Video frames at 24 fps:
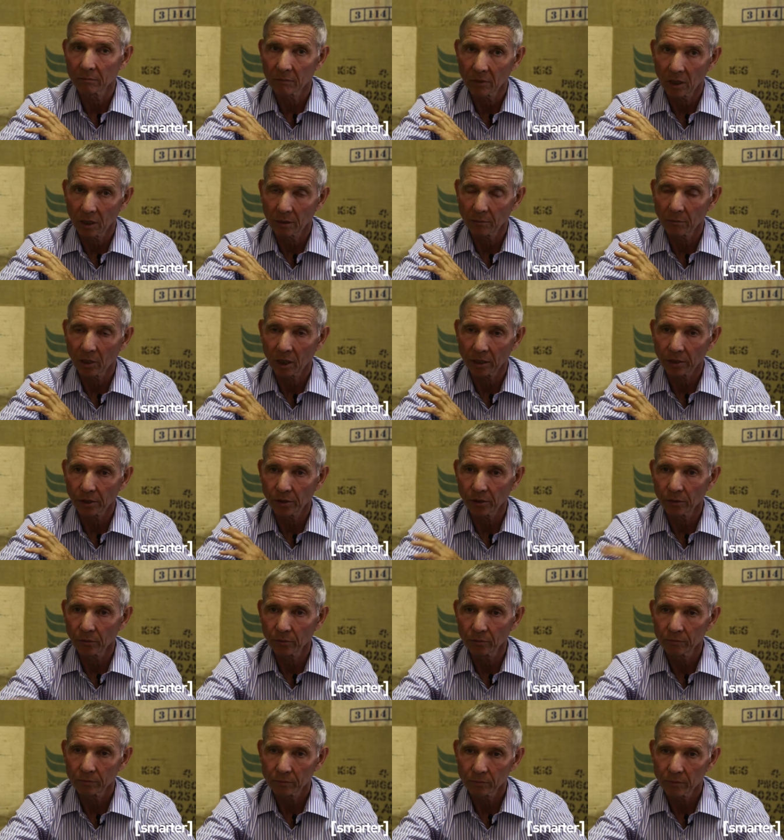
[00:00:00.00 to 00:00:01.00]
on Montague
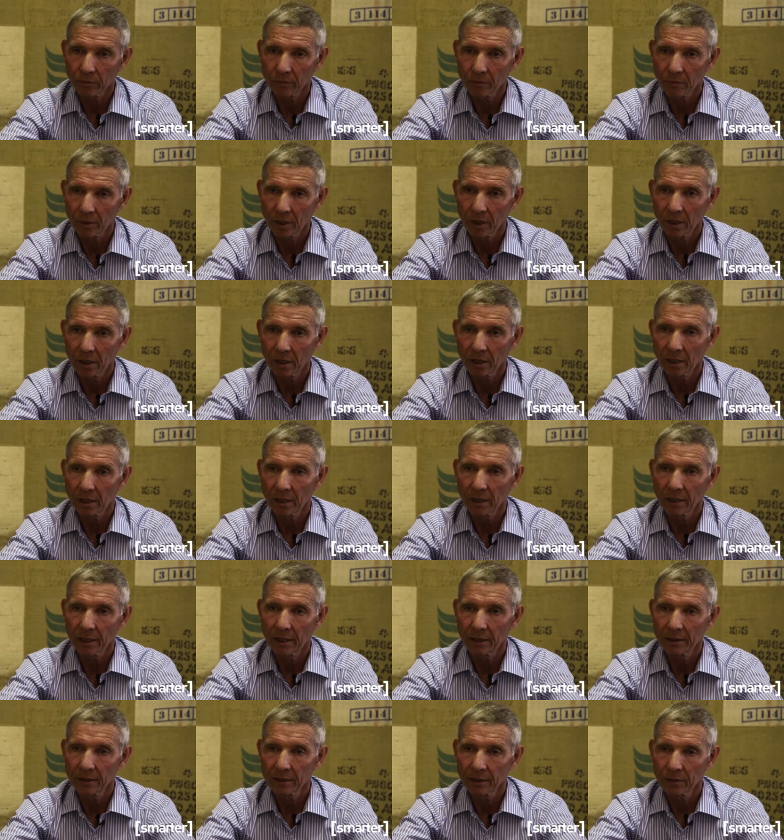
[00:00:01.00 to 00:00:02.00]
uh,
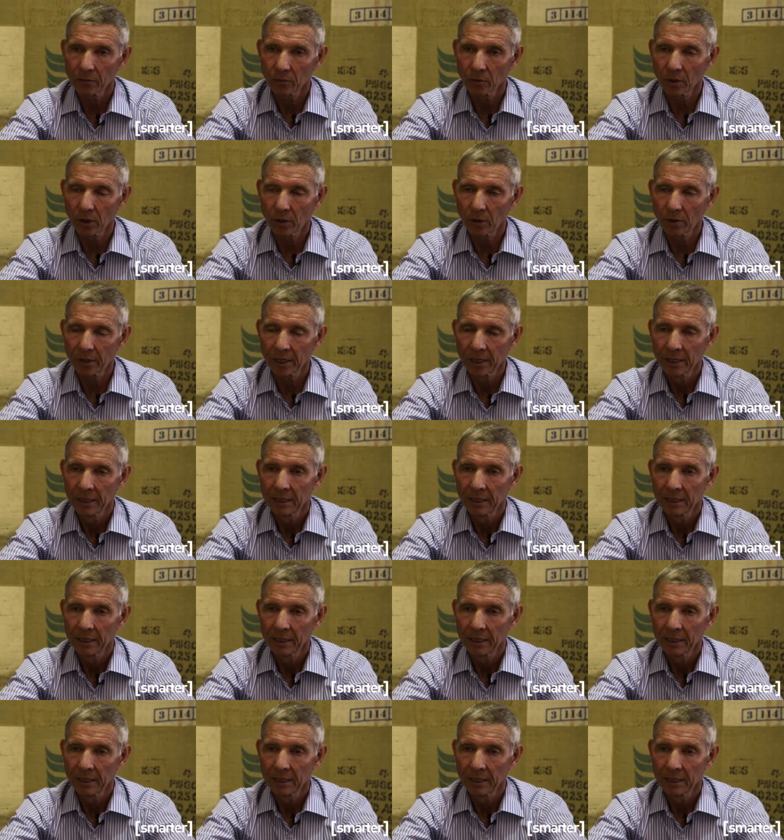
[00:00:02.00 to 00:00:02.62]
Road,